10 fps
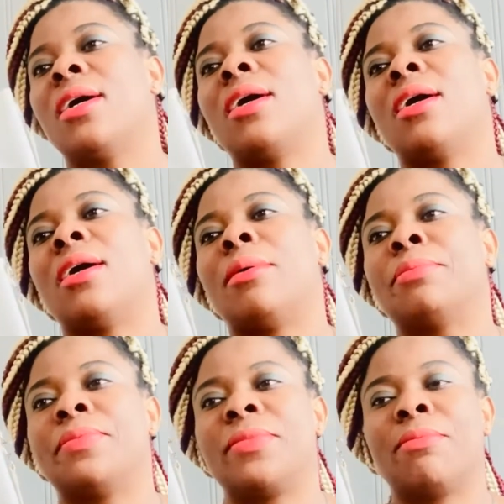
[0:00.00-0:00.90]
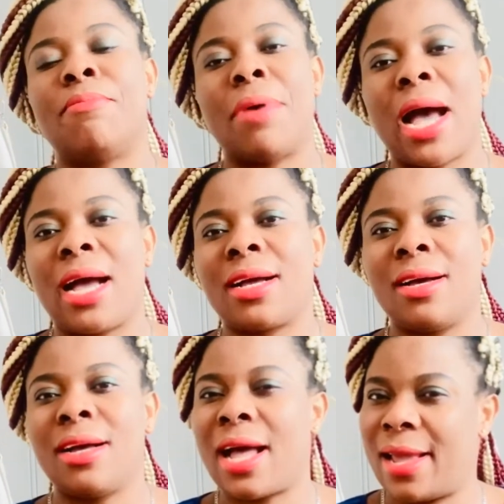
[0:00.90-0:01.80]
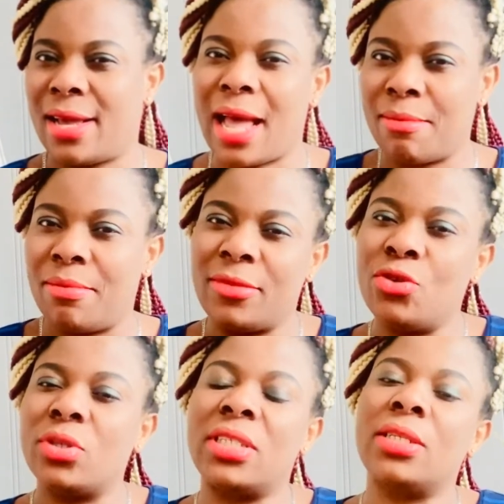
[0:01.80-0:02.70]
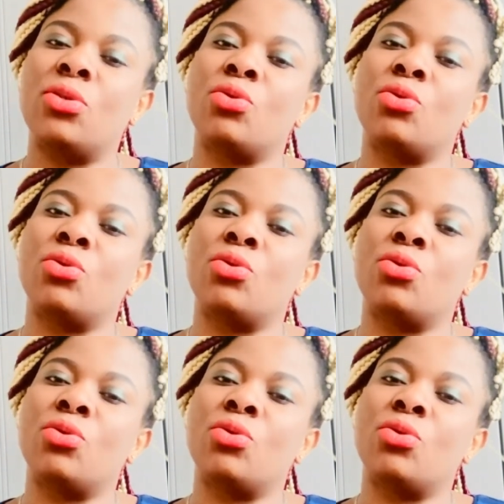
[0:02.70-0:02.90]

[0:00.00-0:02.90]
back, I can use it